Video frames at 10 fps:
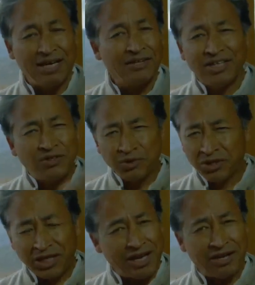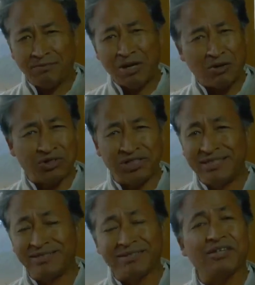They don't care about
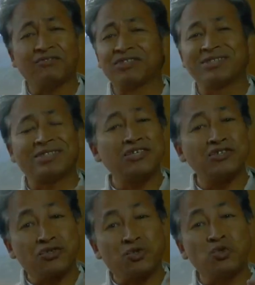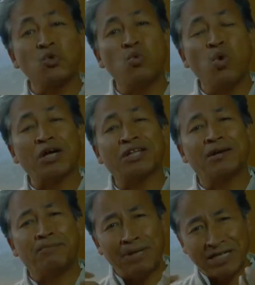these services. They just do what they
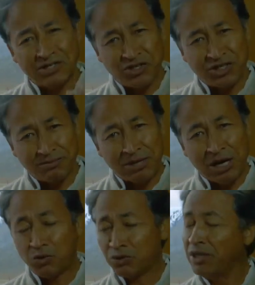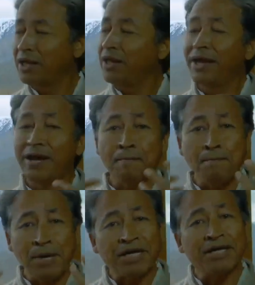are passionate about and
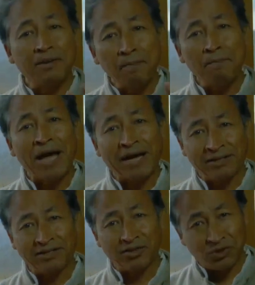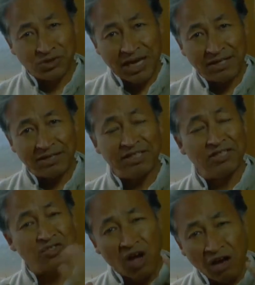make an impact in society,
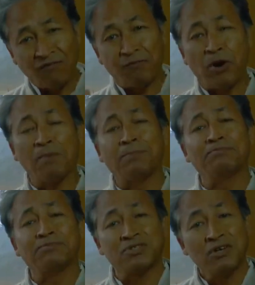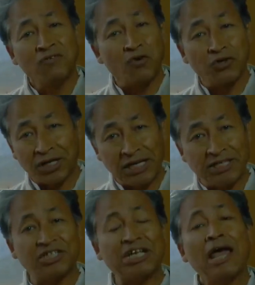solve problems for the
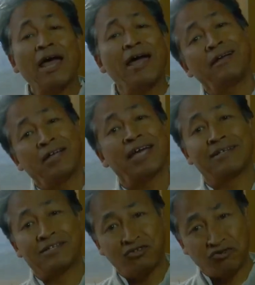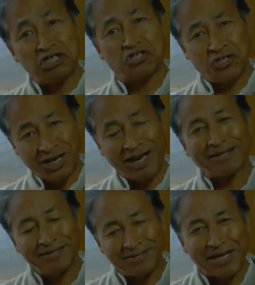country, and get rich at
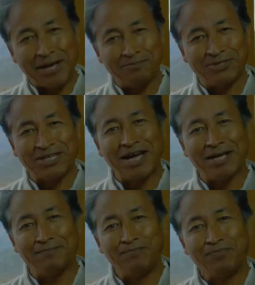the same time.